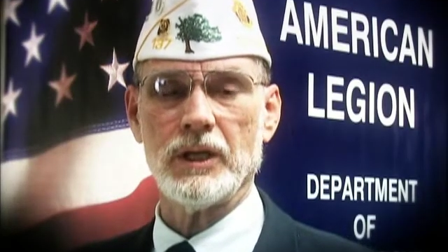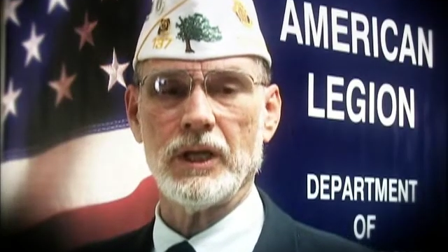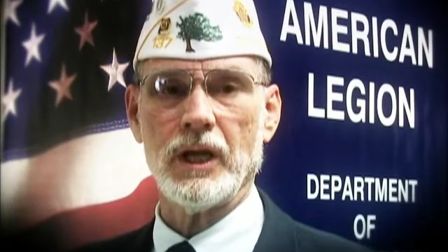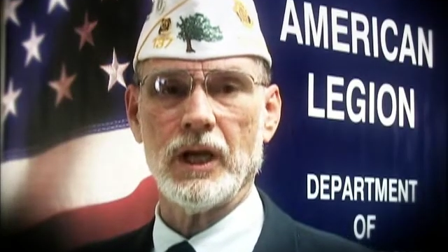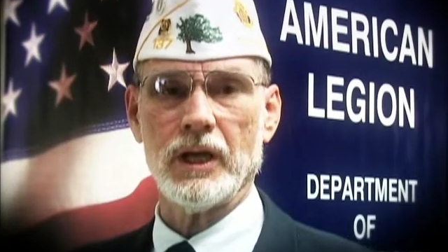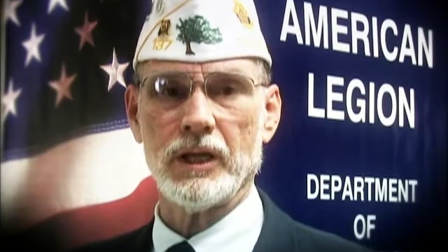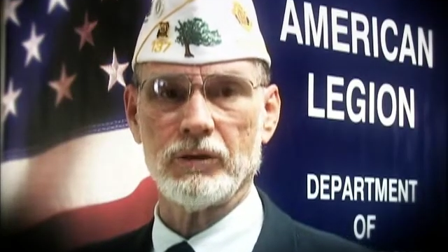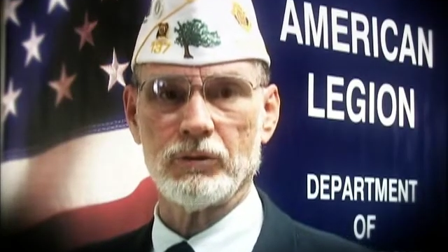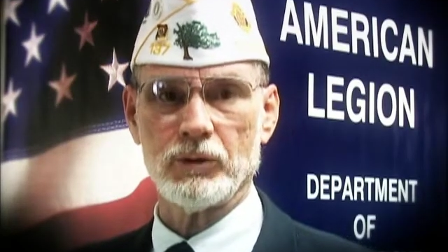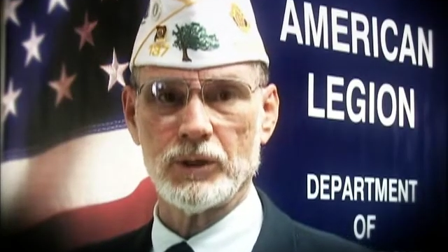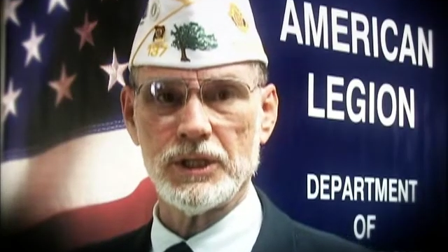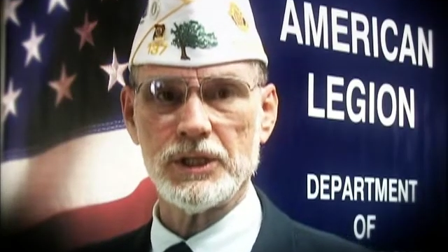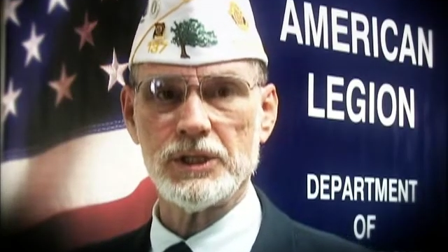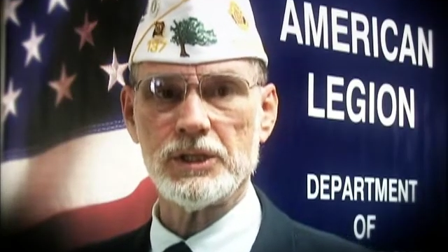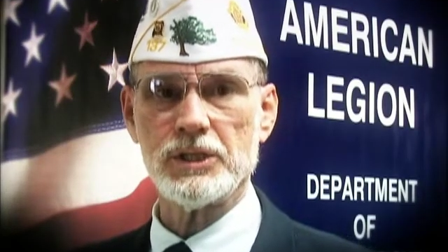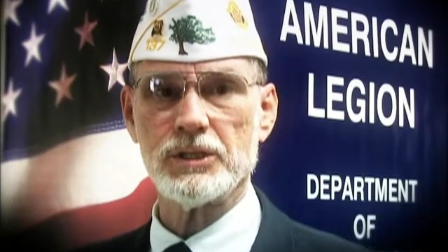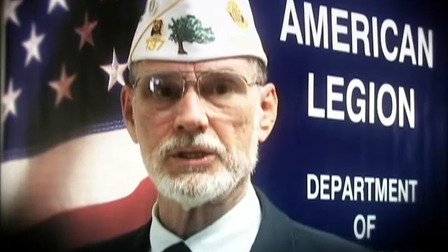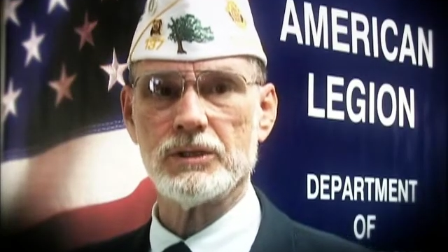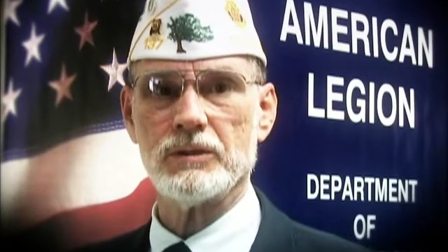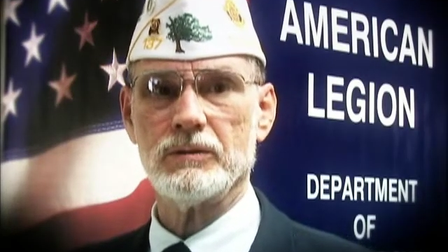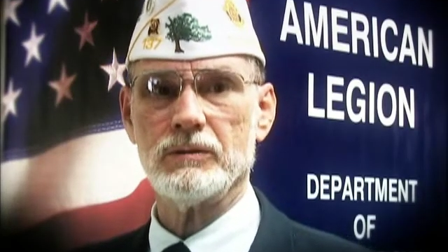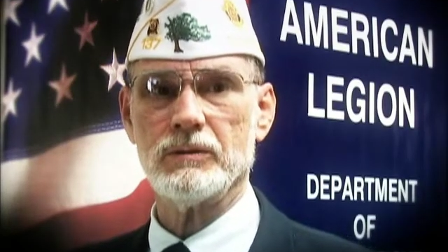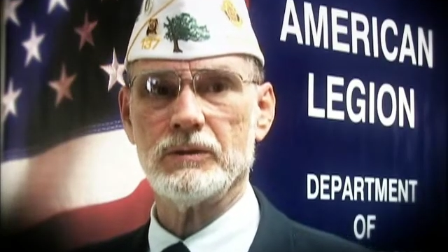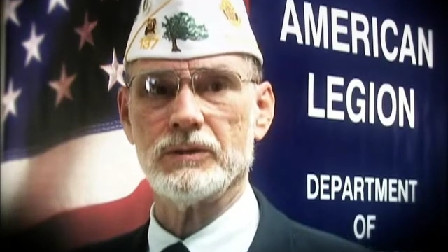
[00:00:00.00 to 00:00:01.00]
the honorees
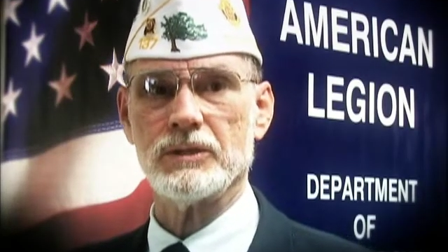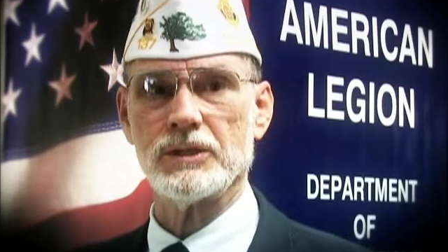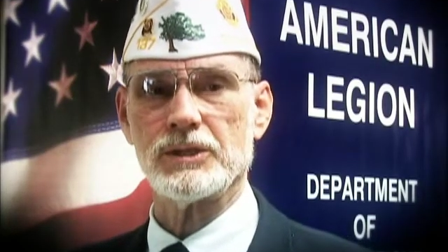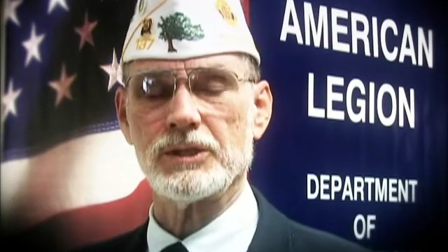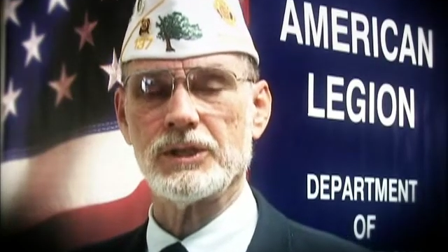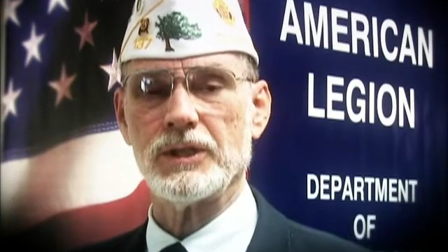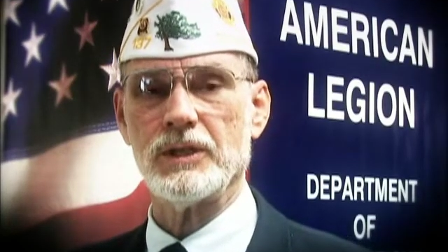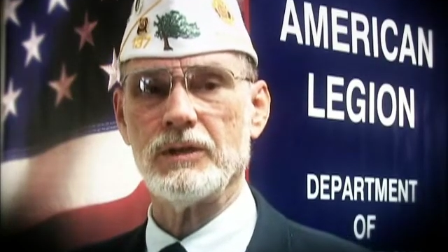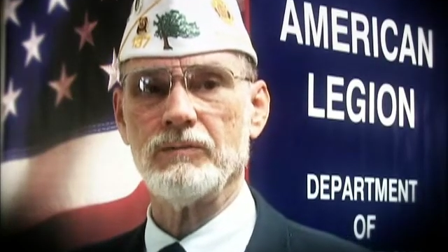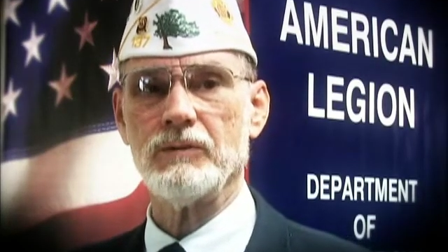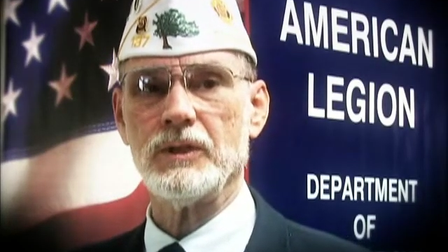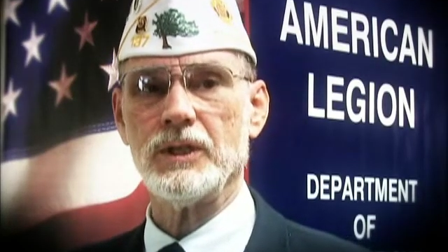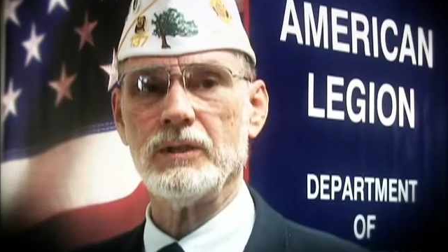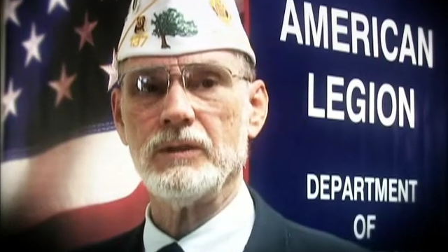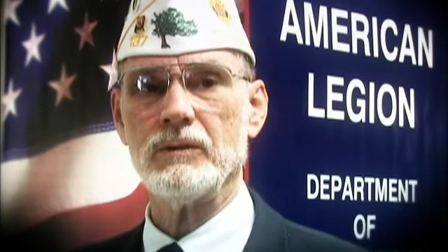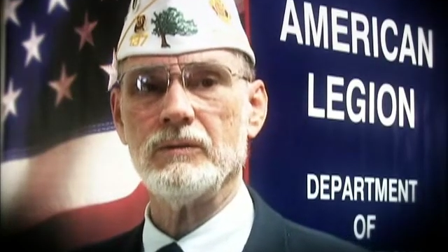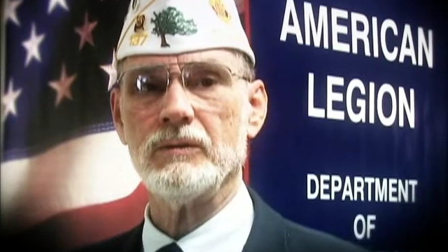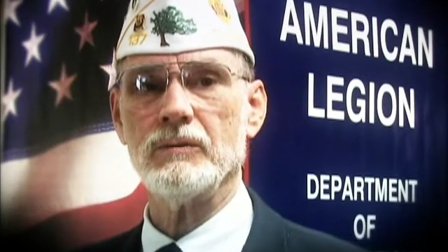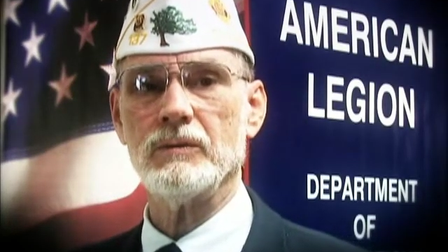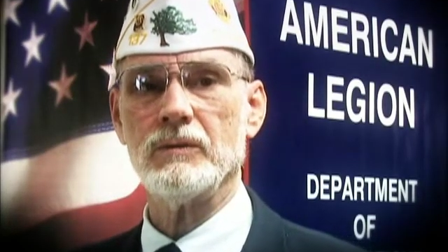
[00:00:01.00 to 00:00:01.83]
this evening